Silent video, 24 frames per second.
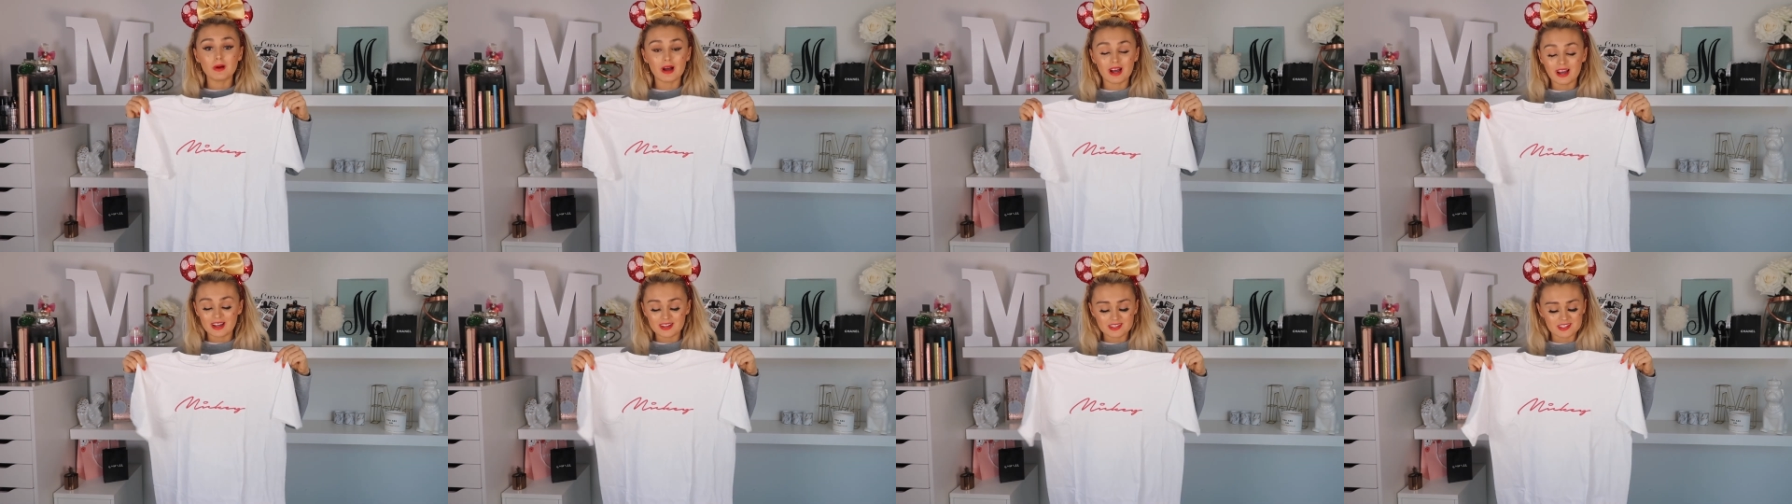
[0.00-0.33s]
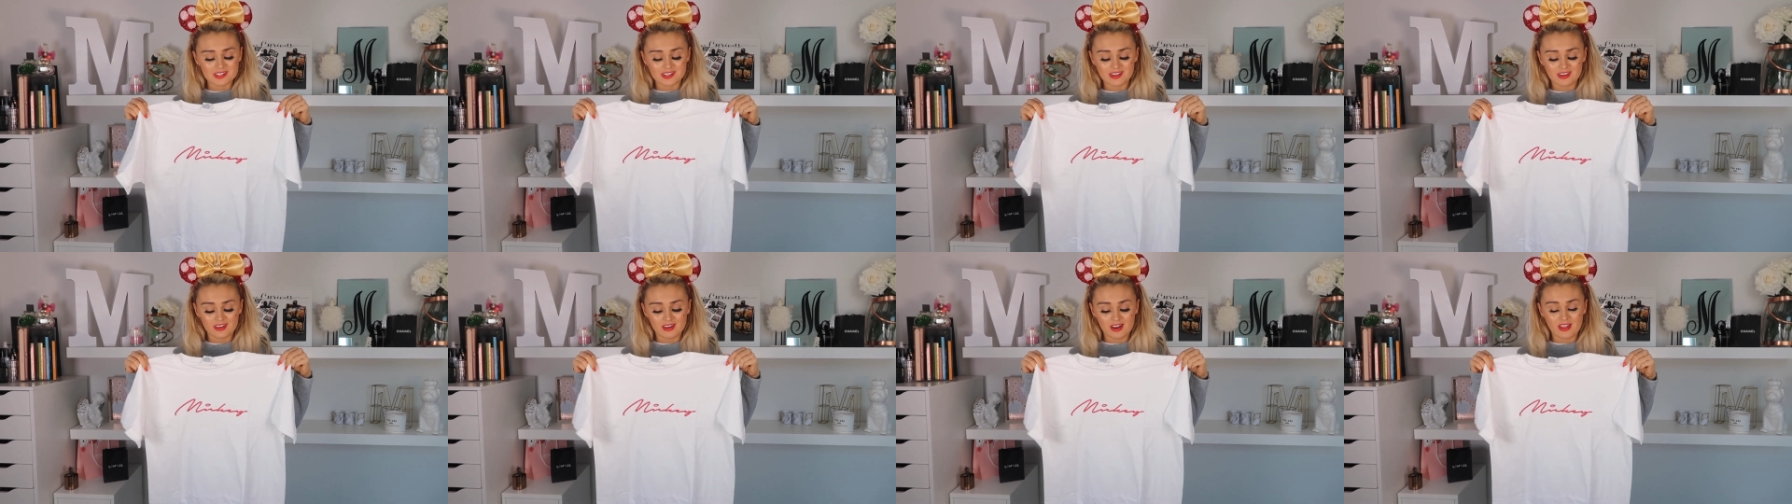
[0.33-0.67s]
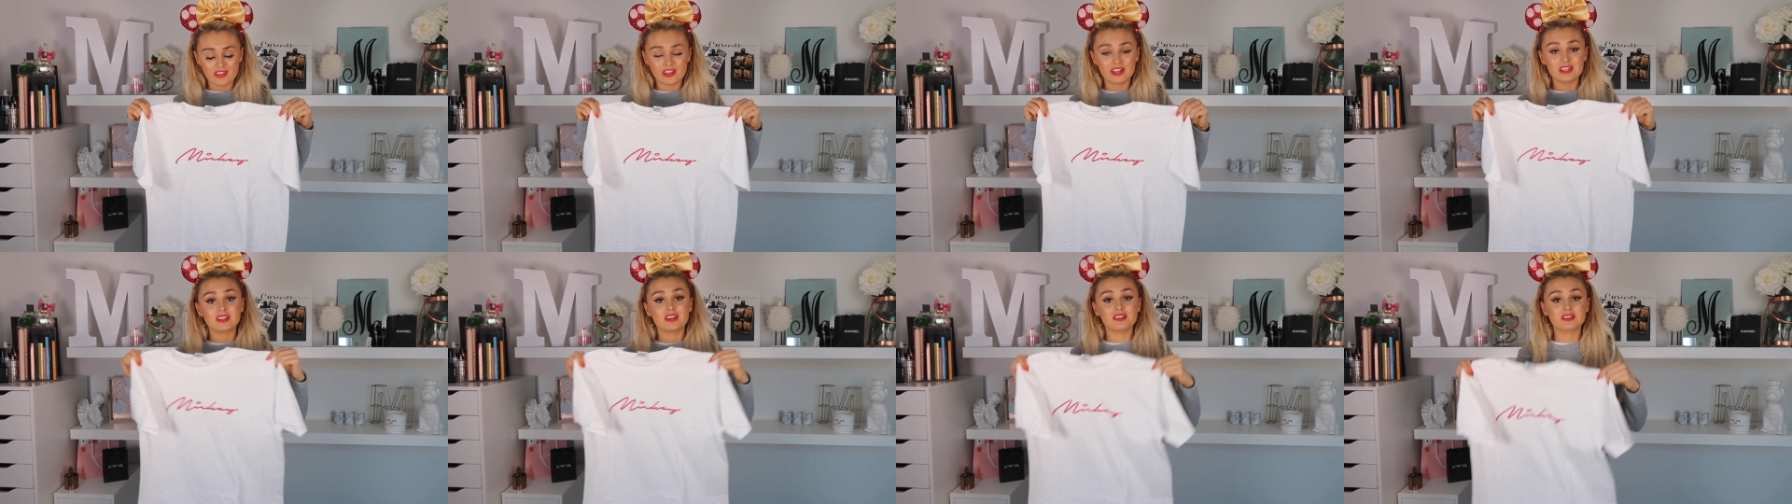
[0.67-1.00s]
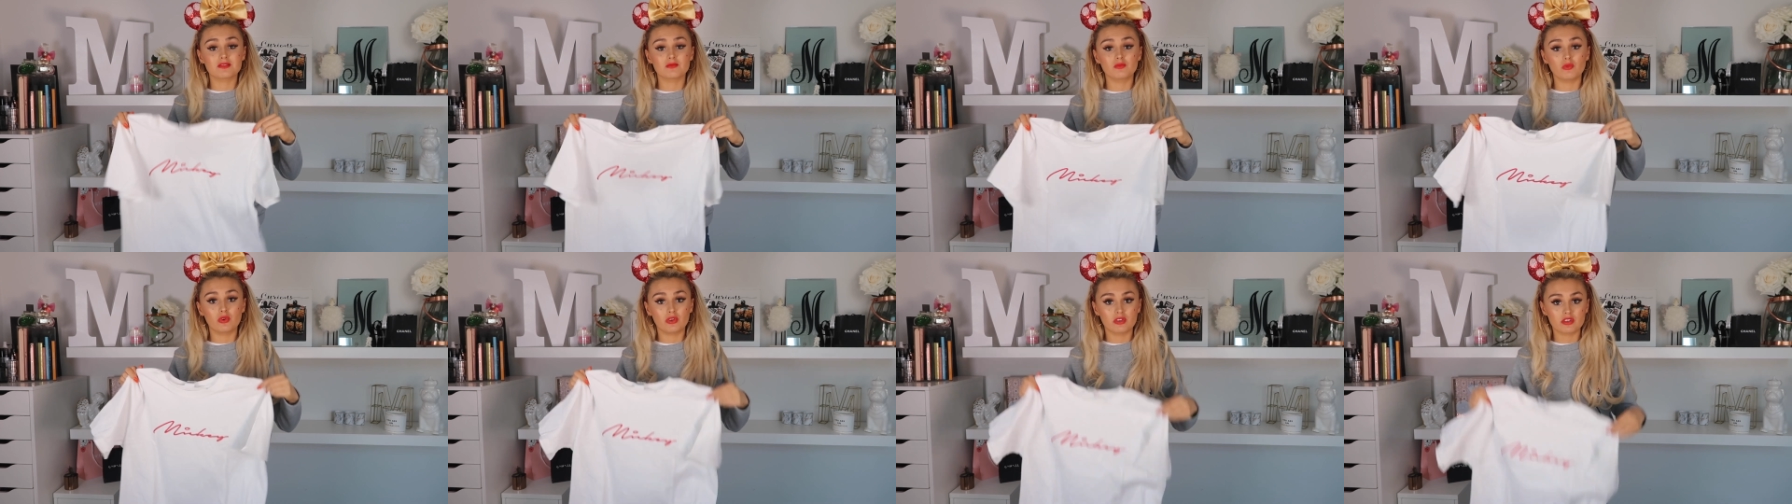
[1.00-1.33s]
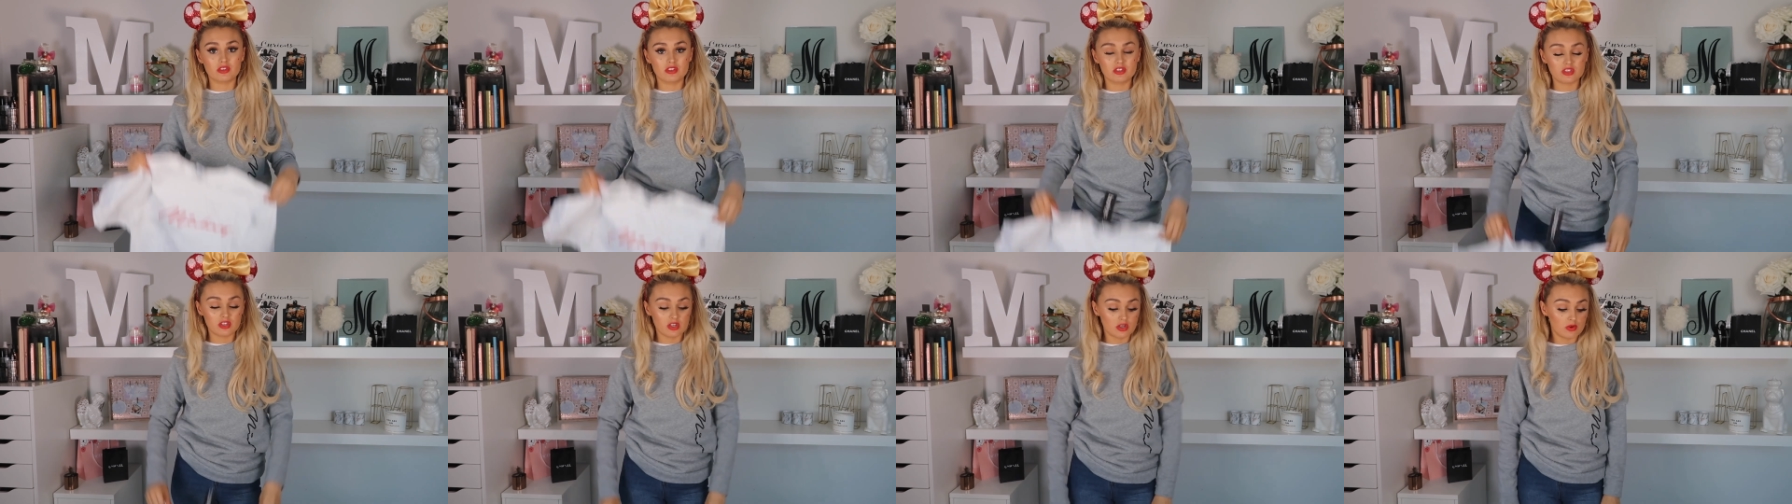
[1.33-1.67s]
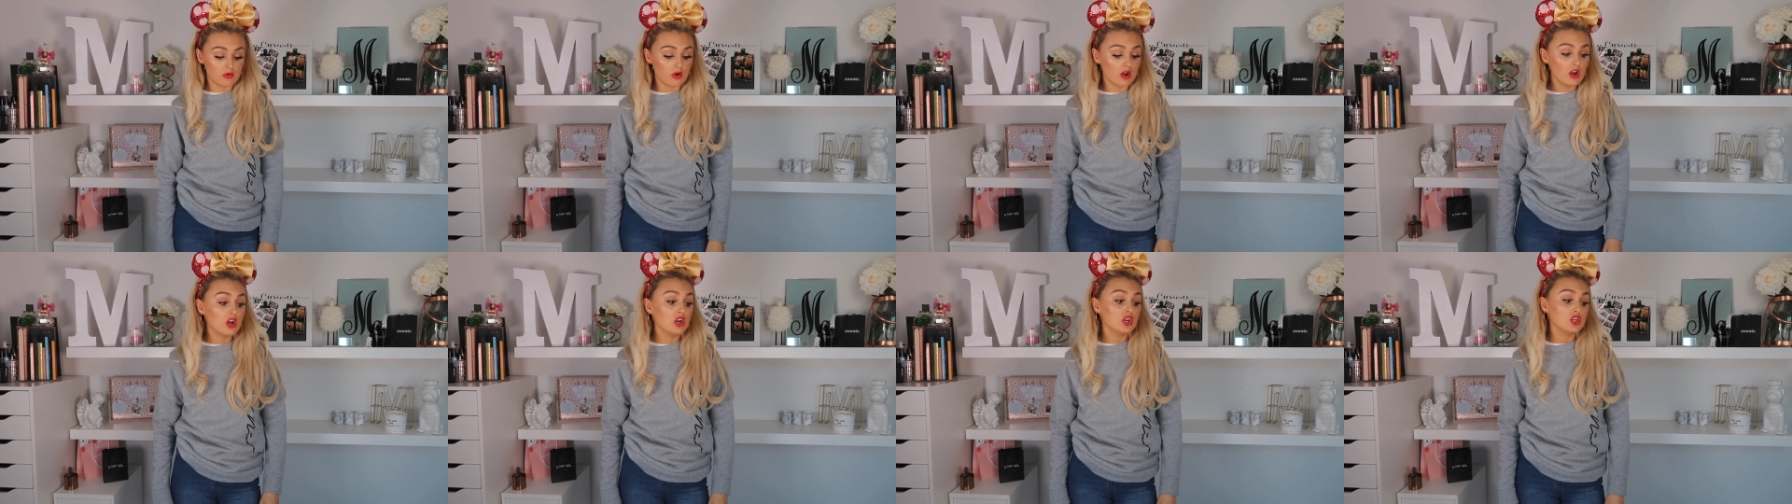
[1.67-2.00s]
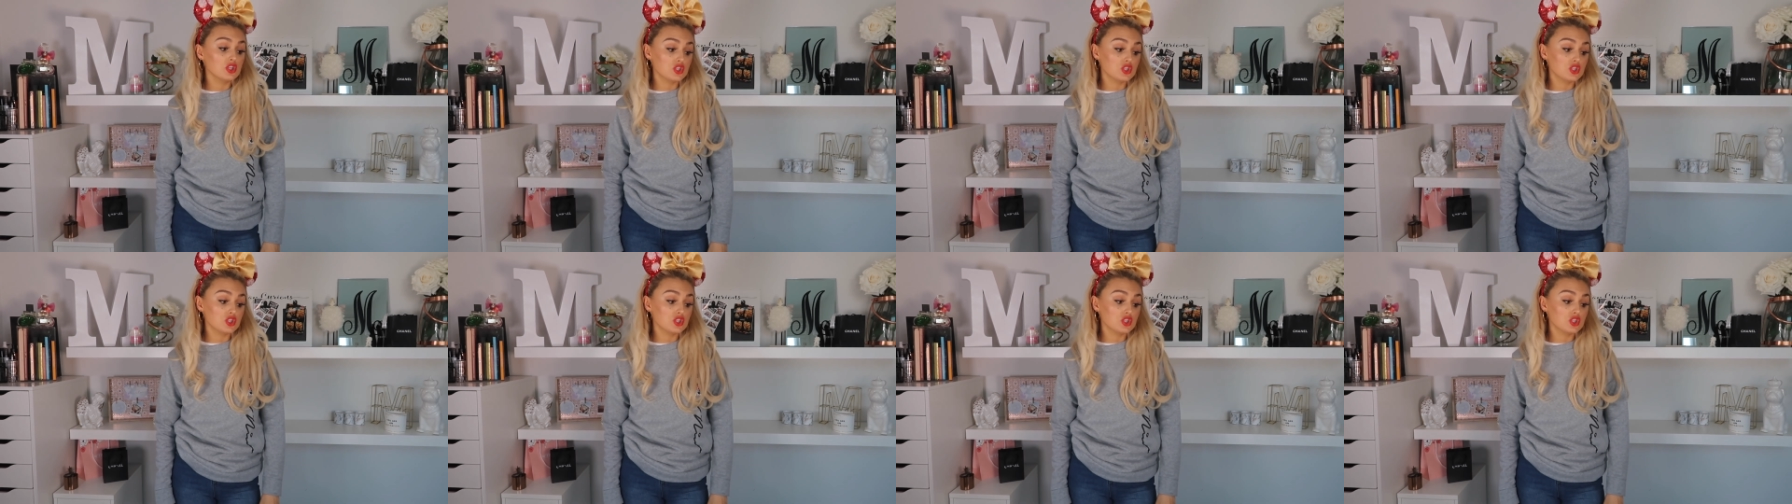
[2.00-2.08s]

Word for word: person that doesn't want to